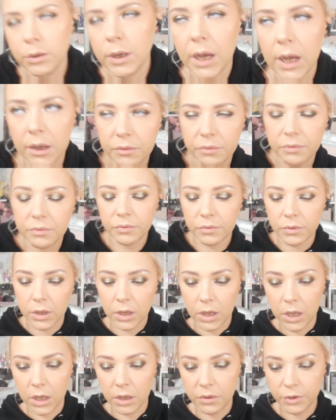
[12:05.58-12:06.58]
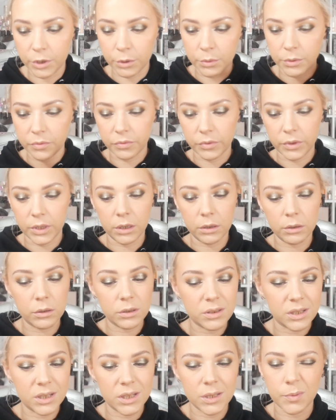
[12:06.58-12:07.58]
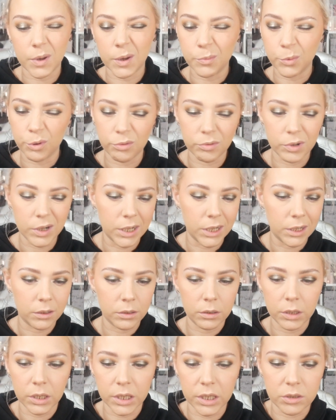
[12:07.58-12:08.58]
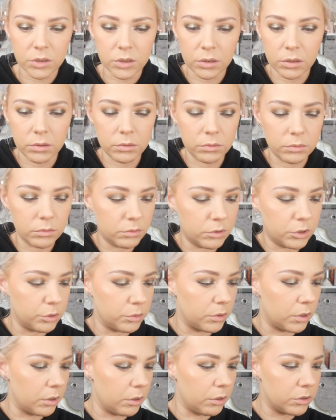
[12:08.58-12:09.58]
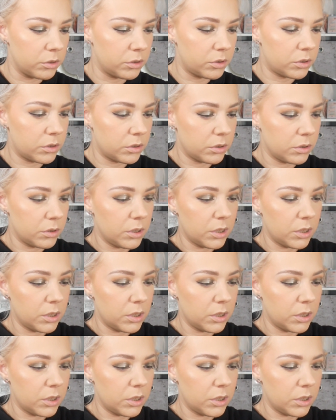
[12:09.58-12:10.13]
have a few of the glosses, but I'm not really looking to do a gloss